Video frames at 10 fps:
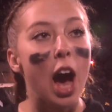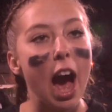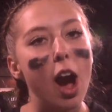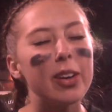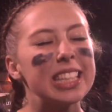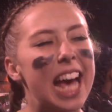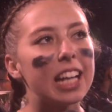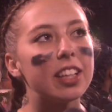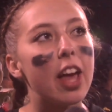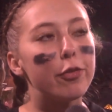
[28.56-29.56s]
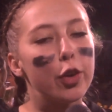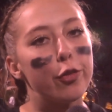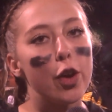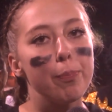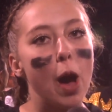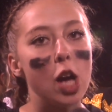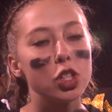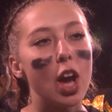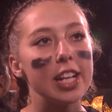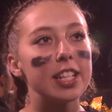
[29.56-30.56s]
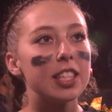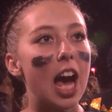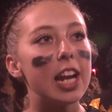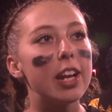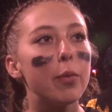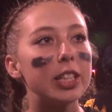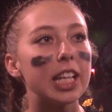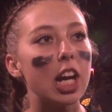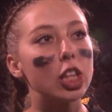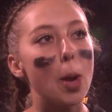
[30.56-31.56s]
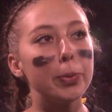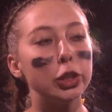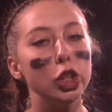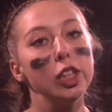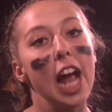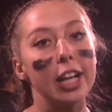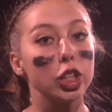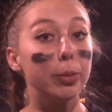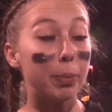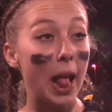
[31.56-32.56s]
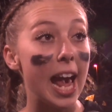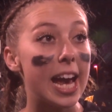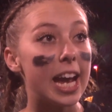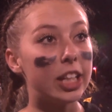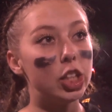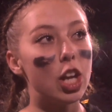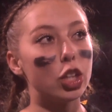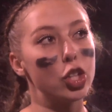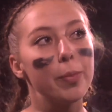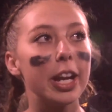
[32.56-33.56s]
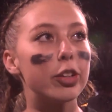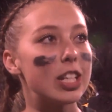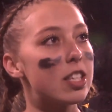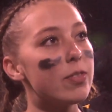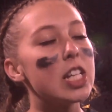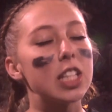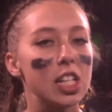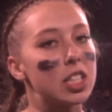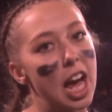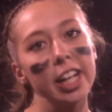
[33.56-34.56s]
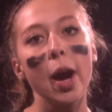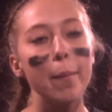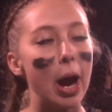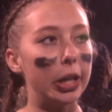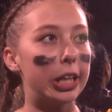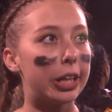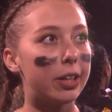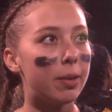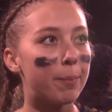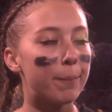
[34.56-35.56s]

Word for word: Wow always had a love for football, so I decided once I got the opportunity to actually play and, you know, show my aggressiveness, I decided to come out here.